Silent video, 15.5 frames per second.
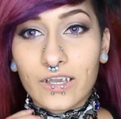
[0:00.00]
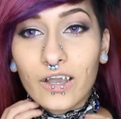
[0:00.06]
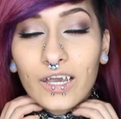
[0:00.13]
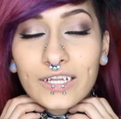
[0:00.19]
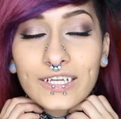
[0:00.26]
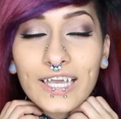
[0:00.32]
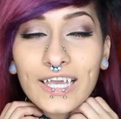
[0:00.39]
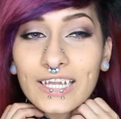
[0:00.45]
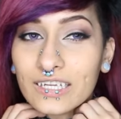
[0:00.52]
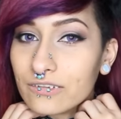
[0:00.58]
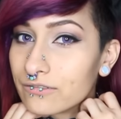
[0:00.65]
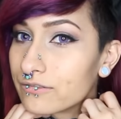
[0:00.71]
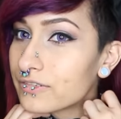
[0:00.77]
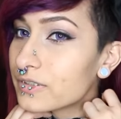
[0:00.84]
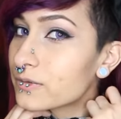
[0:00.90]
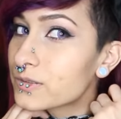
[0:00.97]
And it
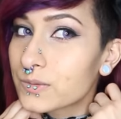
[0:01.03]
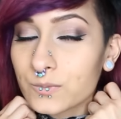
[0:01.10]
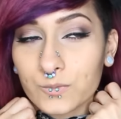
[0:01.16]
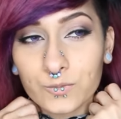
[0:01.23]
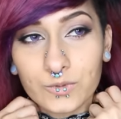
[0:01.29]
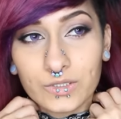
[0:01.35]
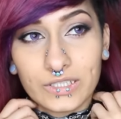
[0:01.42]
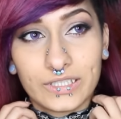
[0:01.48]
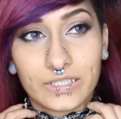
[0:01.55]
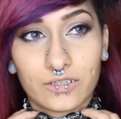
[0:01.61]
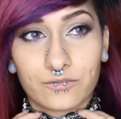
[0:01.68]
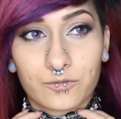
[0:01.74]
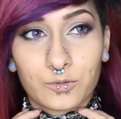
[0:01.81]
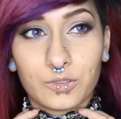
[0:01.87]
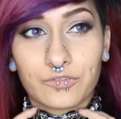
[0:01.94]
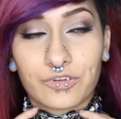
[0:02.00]
feels really comfortable.